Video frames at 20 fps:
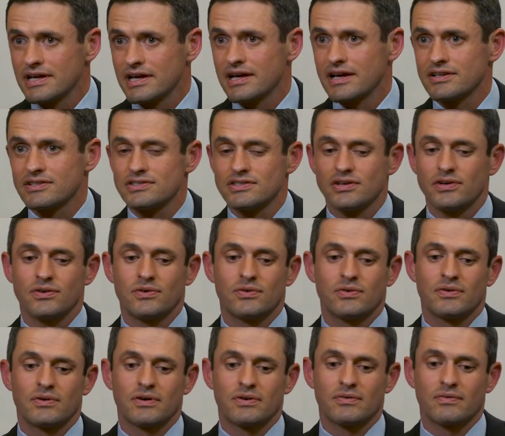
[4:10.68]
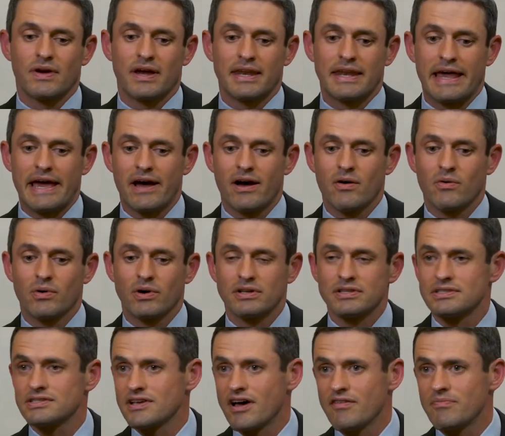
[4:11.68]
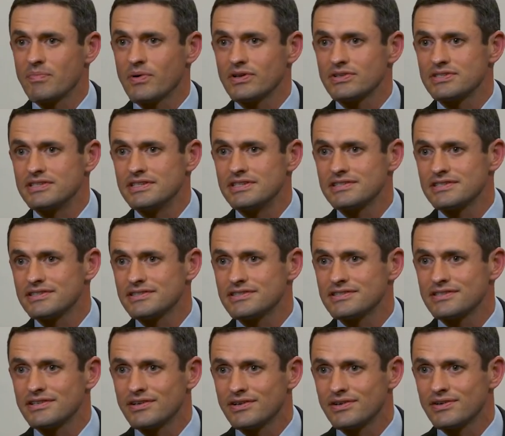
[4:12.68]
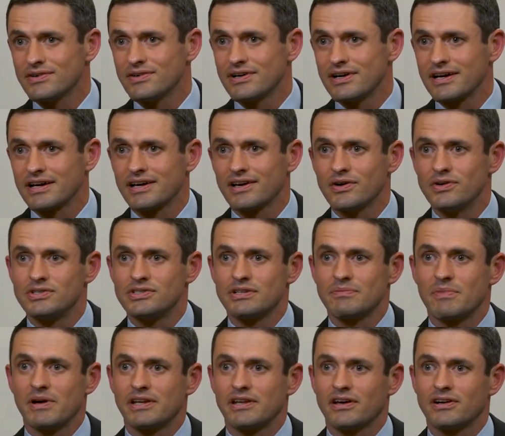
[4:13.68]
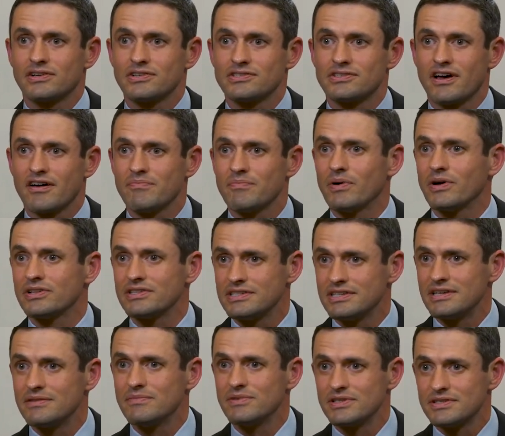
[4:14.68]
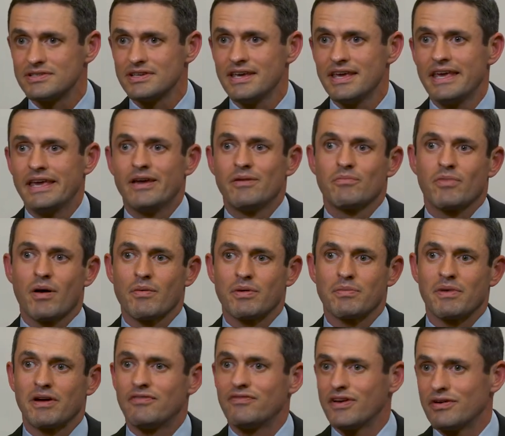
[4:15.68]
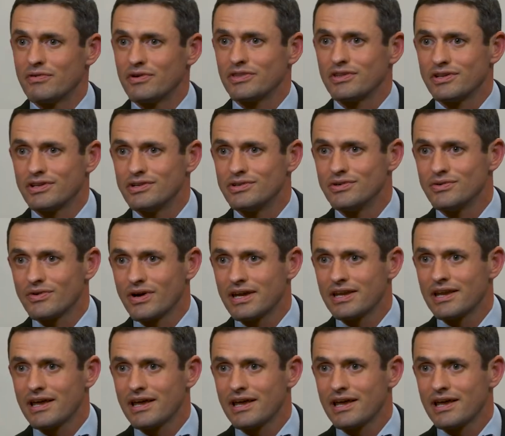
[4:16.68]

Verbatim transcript: Uh, so right now we're in softball season, so uh, coaching my daughter's softball team is probably my favorite thing to do right